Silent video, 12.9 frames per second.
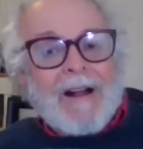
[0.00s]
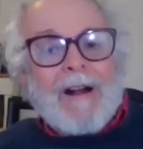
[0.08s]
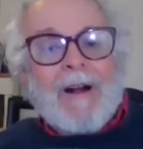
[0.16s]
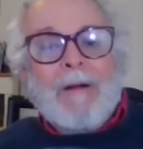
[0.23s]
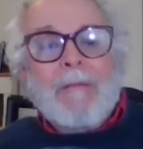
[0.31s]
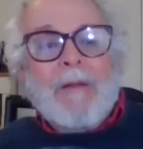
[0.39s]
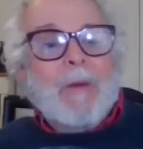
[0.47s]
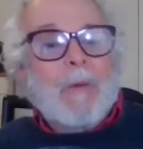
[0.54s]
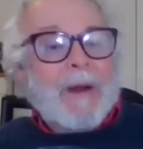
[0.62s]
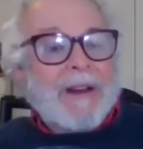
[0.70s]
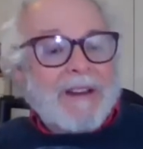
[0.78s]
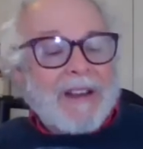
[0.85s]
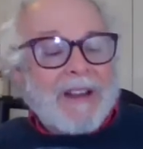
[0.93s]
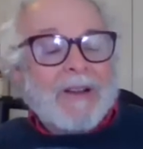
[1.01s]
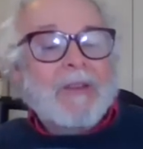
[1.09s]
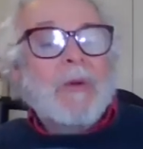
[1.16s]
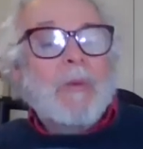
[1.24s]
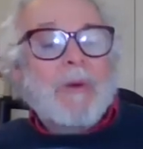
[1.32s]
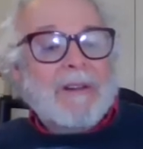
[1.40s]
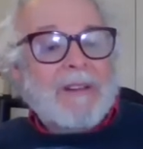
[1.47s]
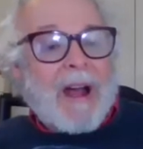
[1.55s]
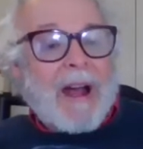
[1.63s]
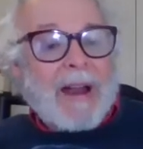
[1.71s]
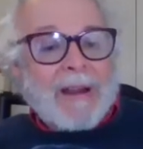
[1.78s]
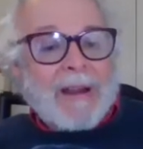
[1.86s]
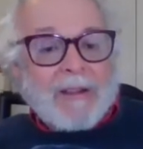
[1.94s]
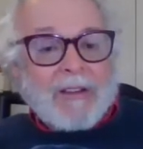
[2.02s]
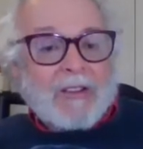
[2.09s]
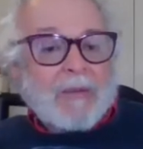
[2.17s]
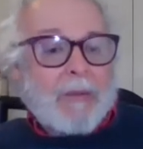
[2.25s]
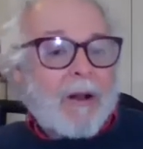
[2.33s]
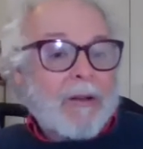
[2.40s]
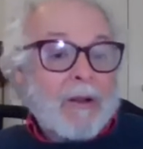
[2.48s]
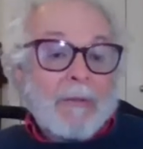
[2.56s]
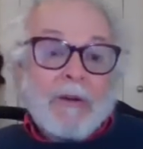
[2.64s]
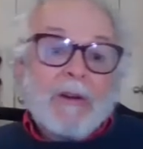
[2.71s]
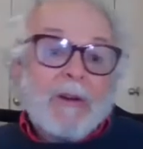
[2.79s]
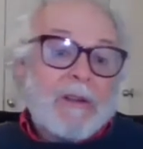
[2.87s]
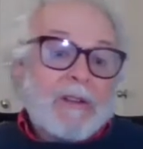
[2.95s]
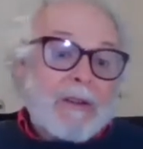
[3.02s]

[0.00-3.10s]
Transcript: And when an elder would die in these small communities,